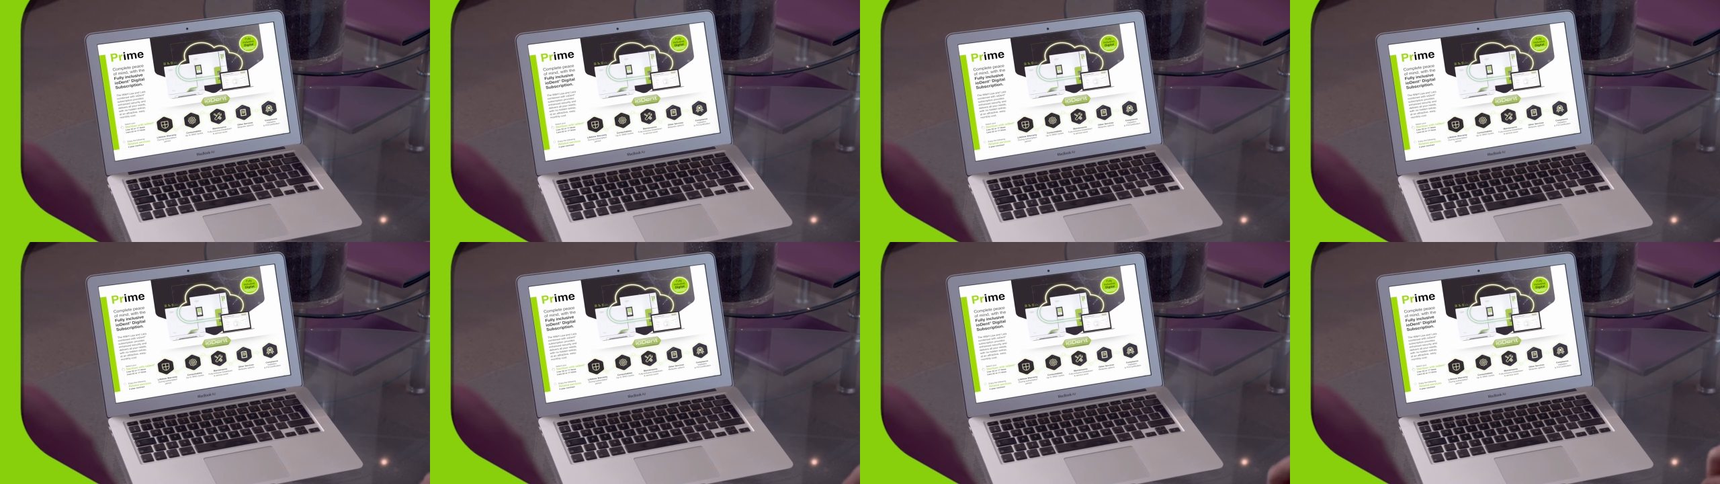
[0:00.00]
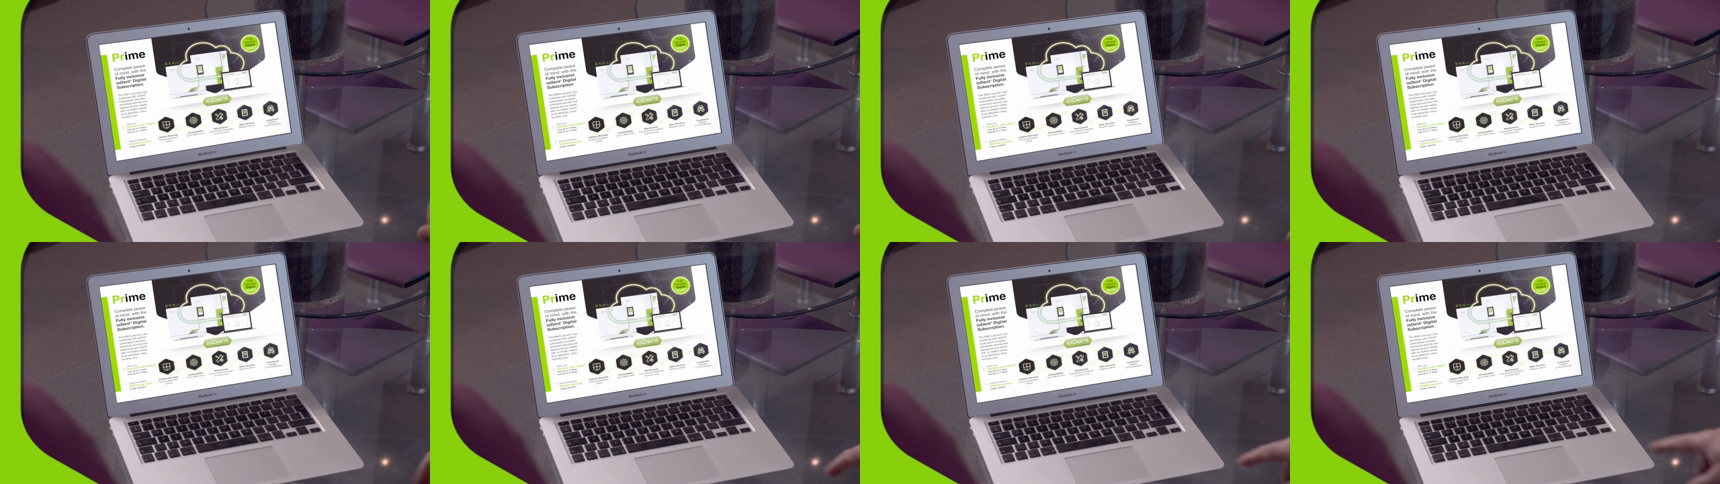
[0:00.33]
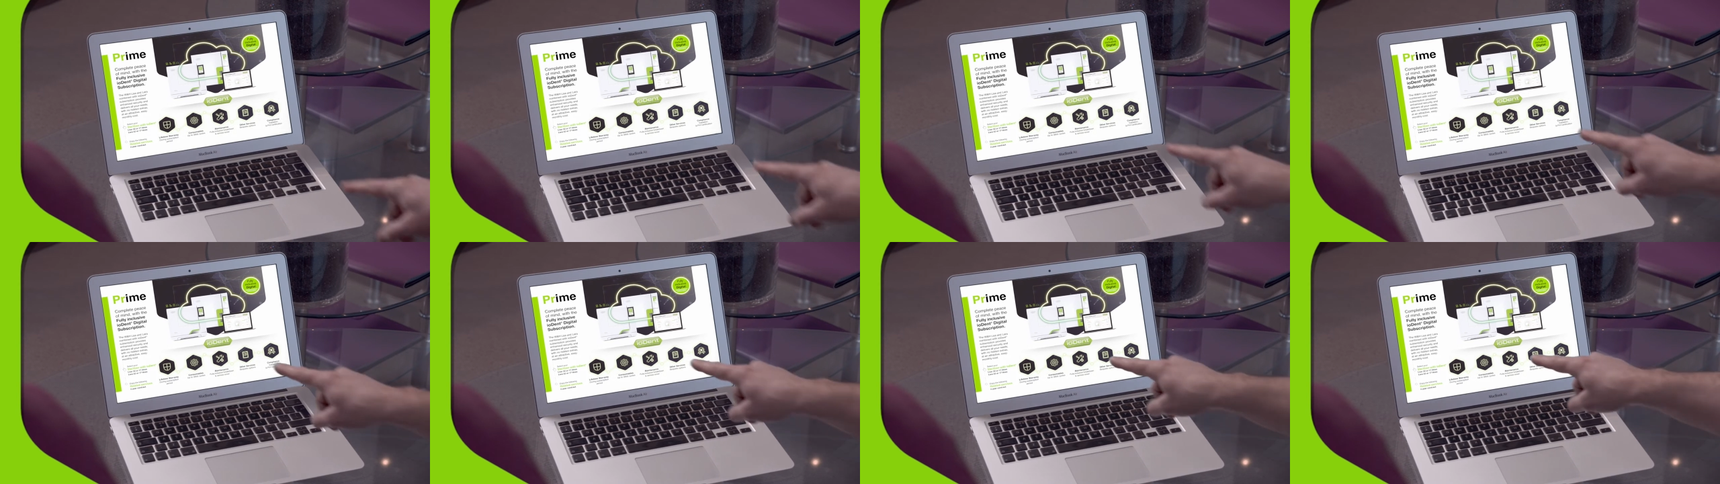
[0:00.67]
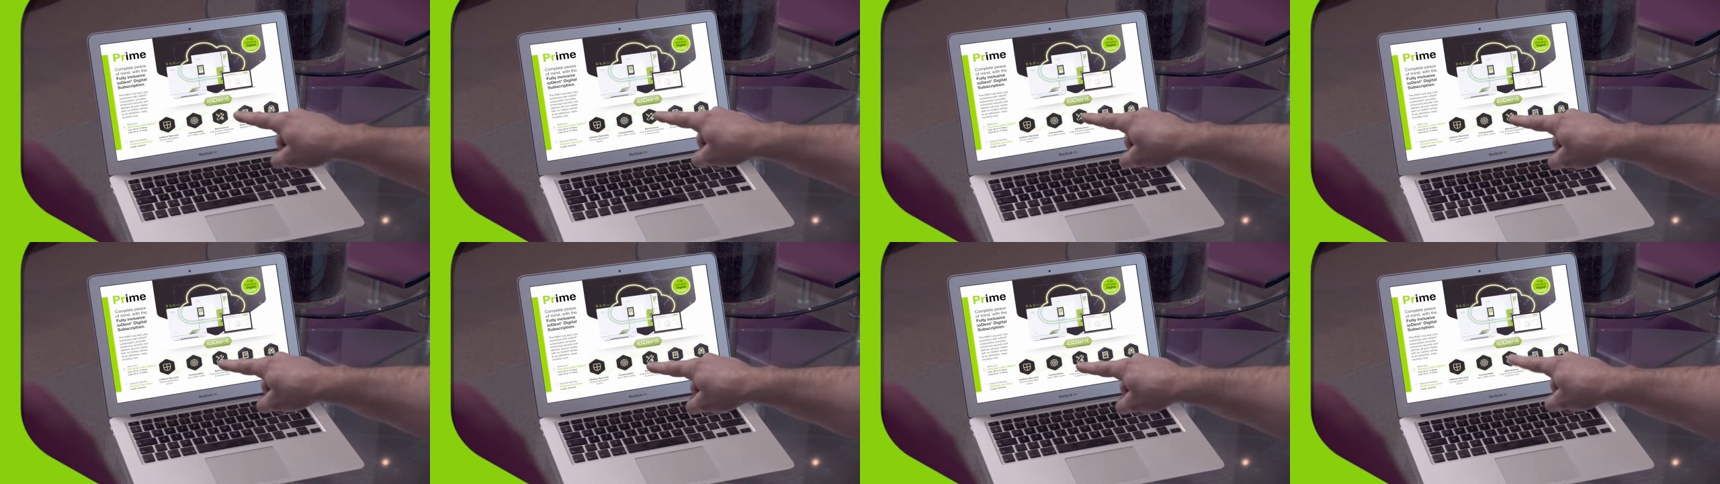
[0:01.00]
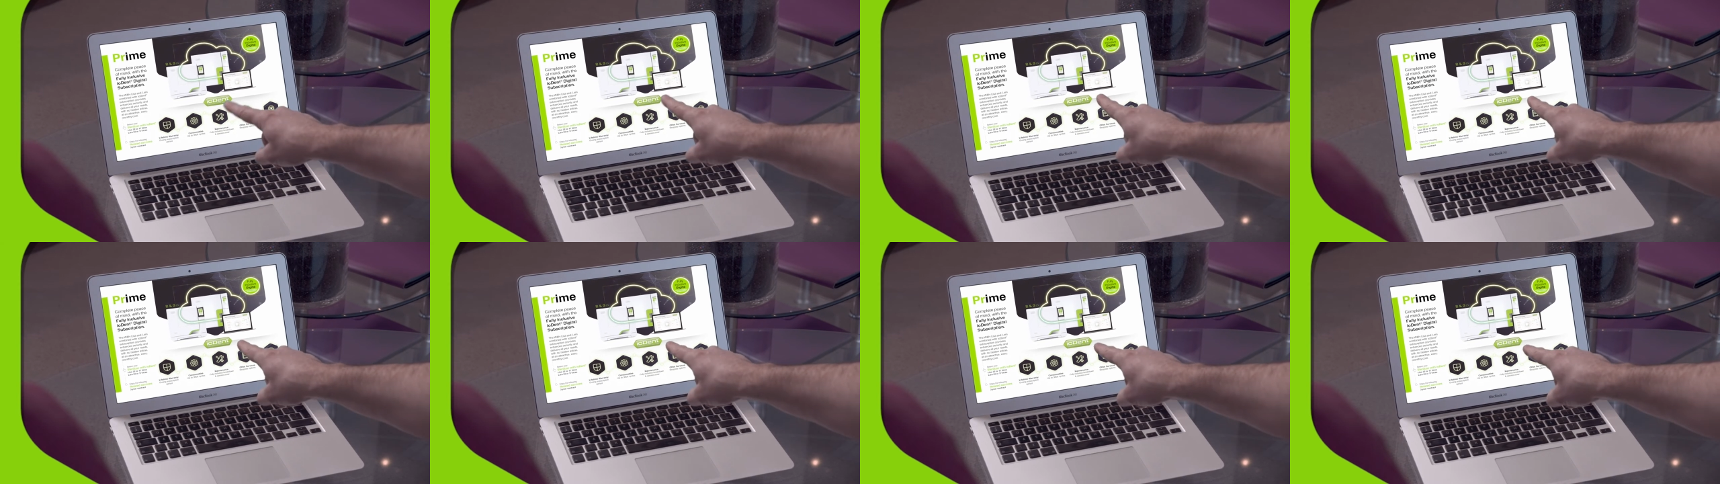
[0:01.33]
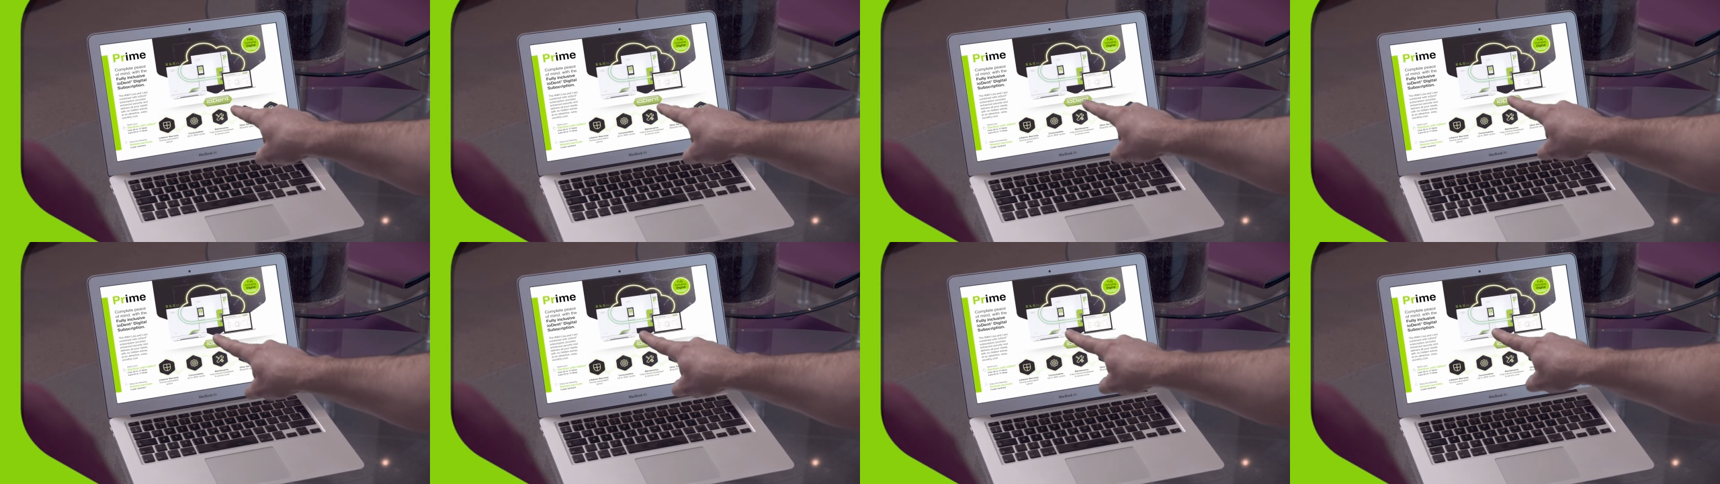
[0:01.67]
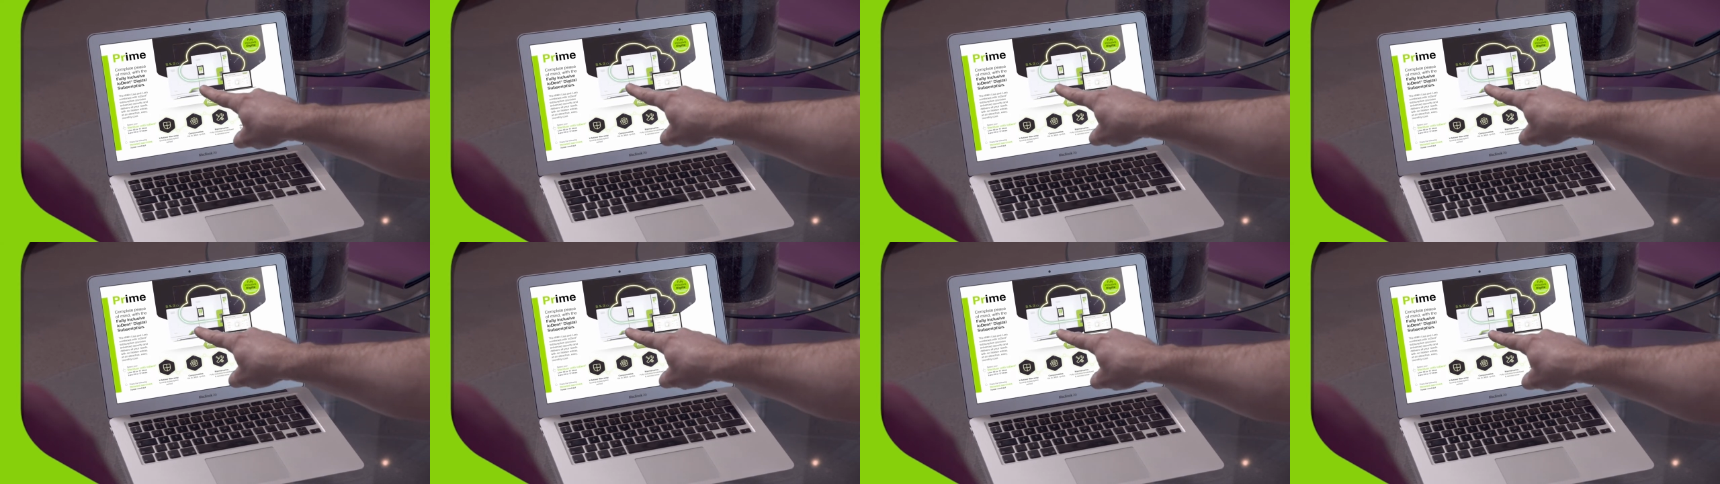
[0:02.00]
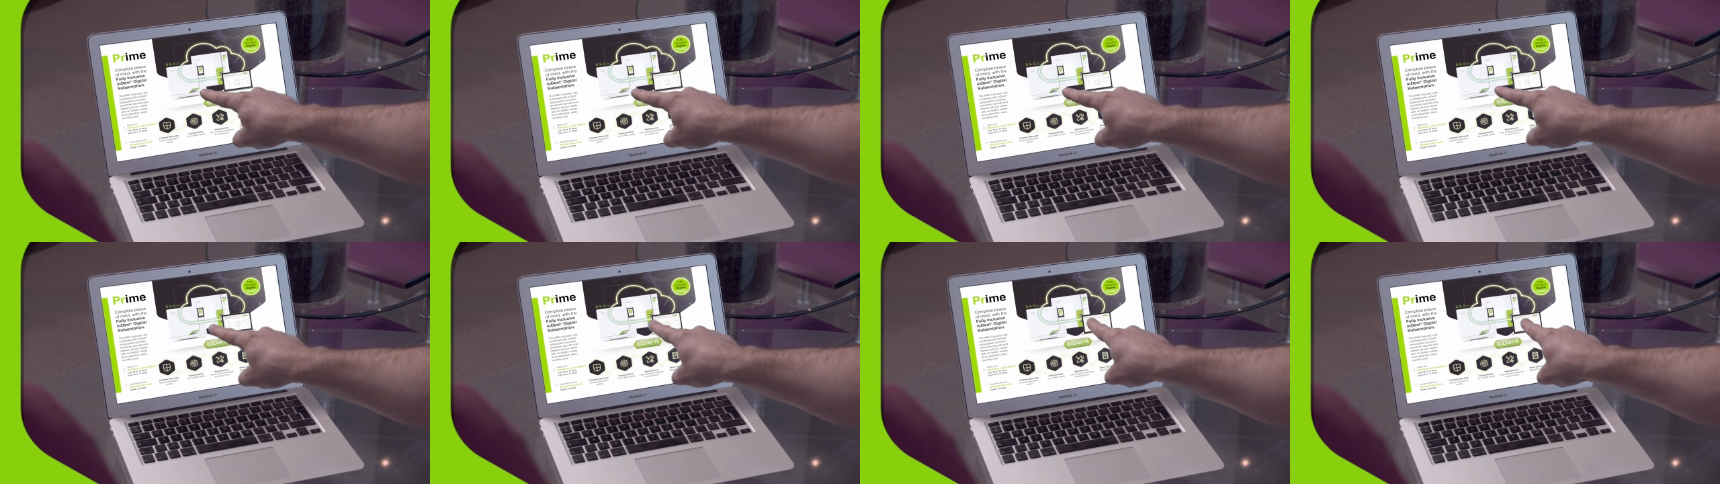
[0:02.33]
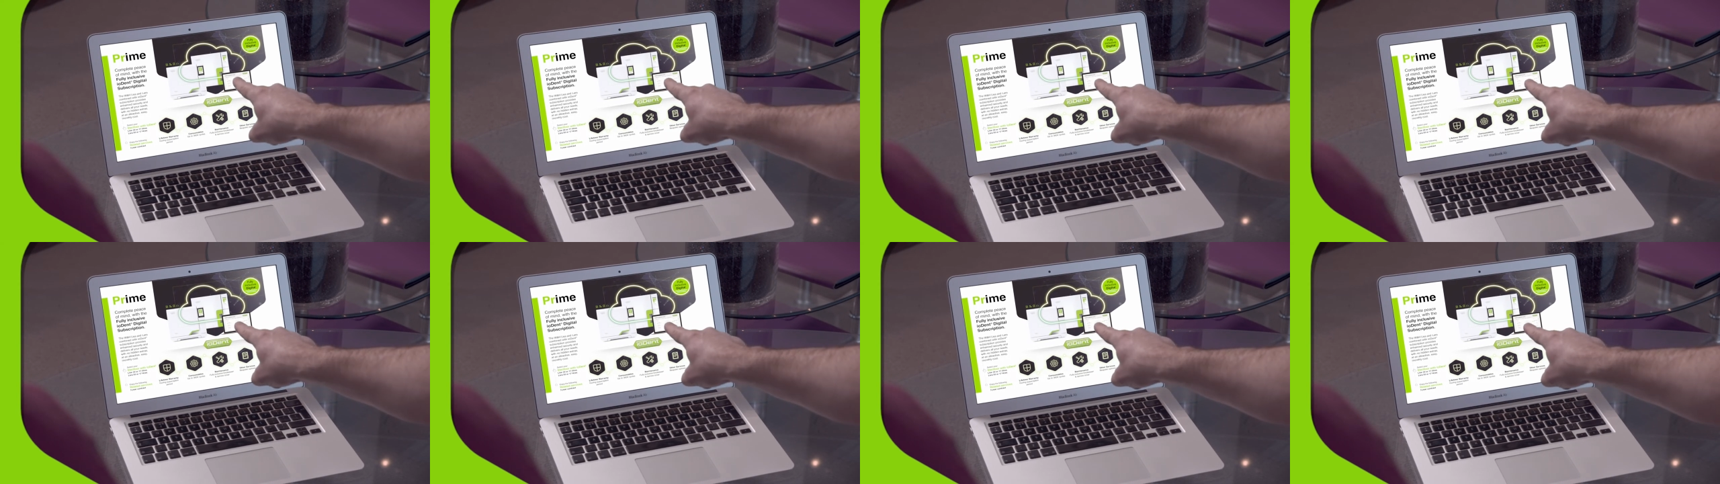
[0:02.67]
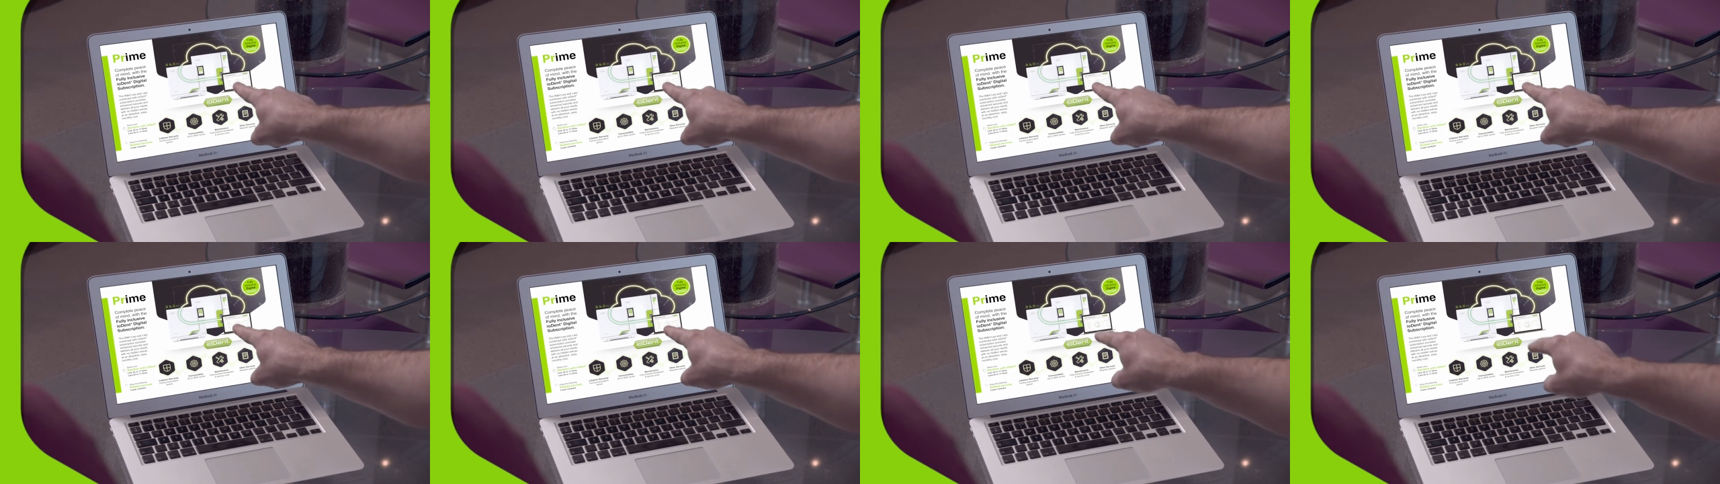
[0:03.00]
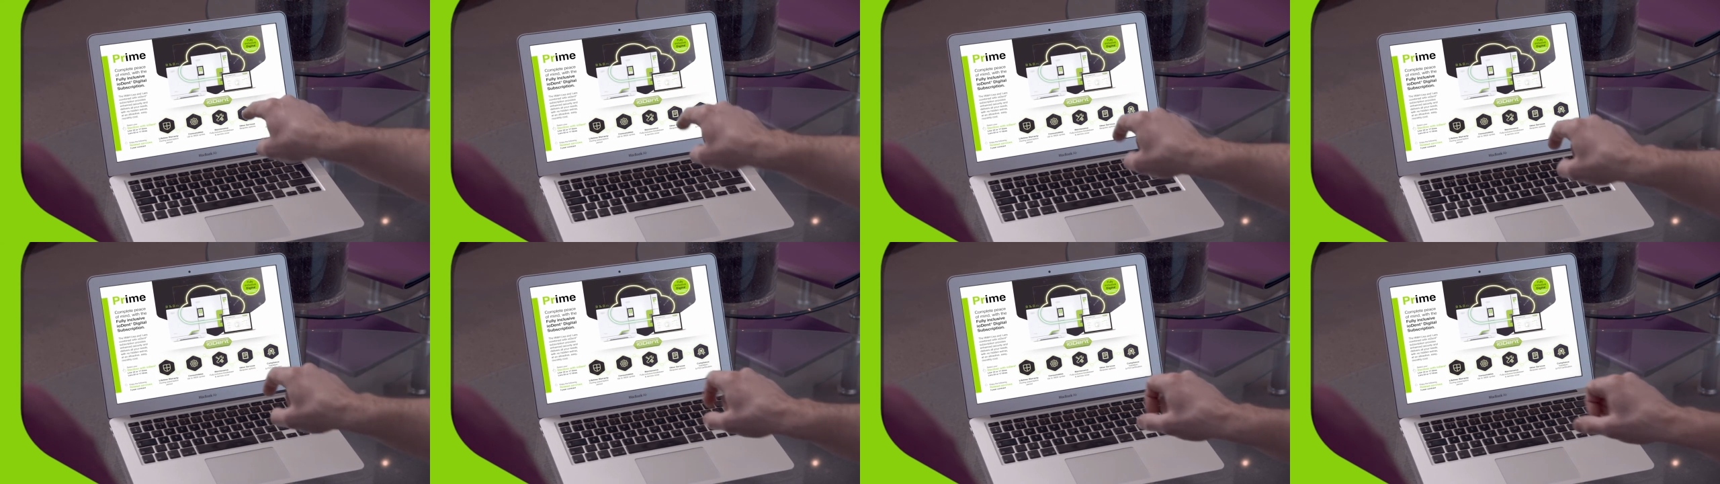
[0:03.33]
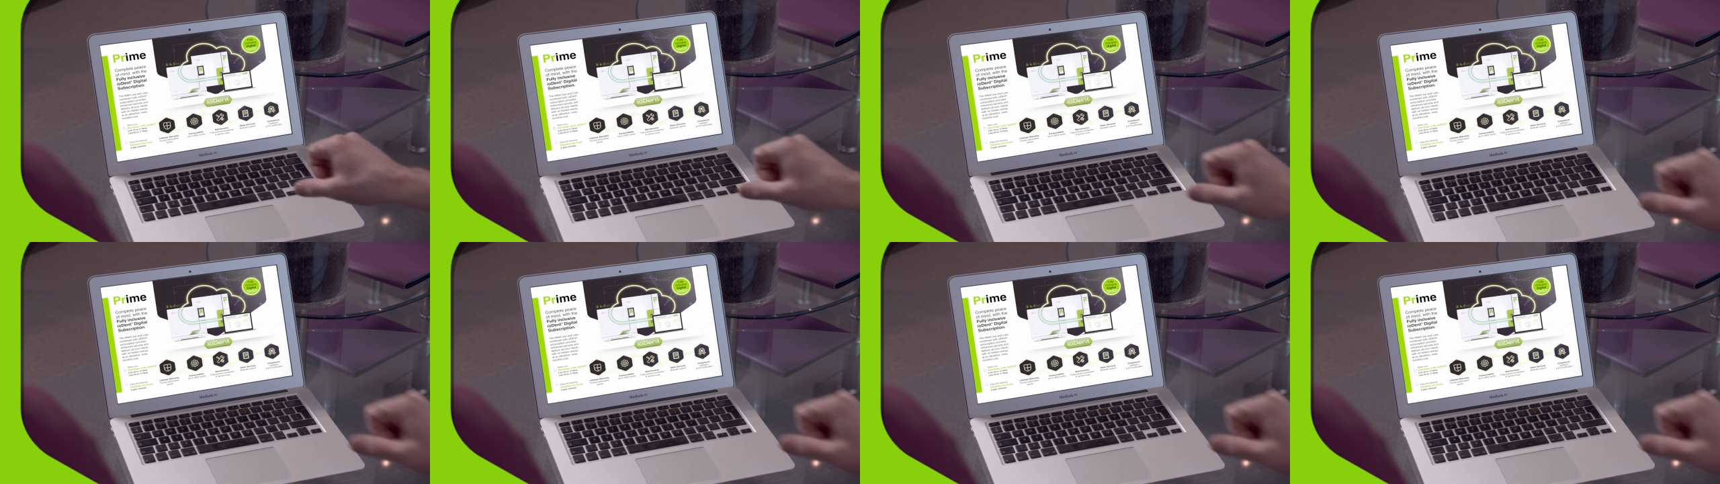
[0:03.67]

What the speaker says: [unreadable: no face in view]